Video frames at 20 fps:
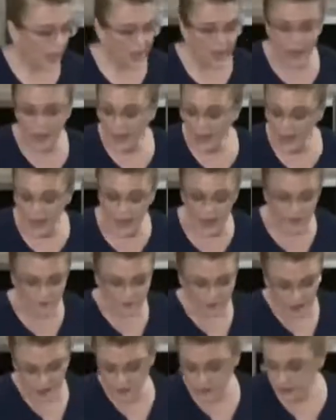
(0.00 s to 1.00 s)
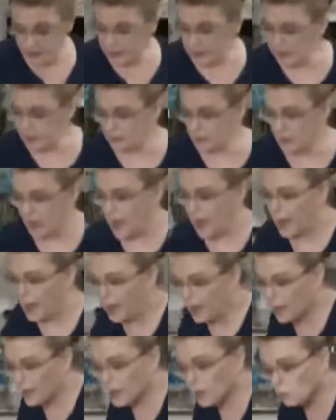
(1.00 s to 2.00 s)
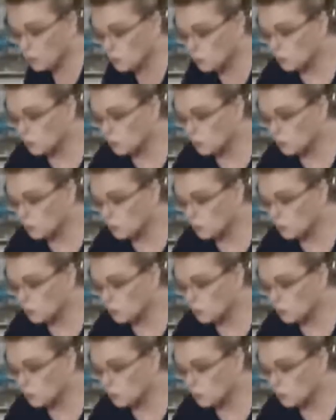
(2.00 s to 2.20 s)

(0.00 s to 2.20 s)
I have in this bag